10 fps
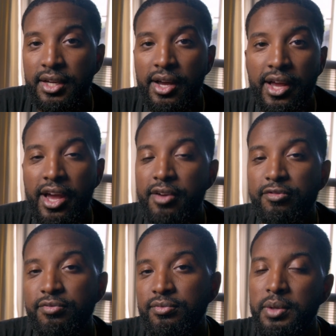I
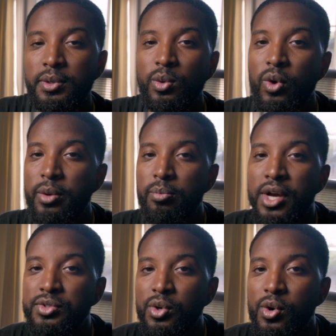have maybe a web
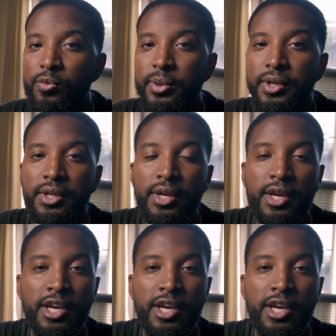browser open,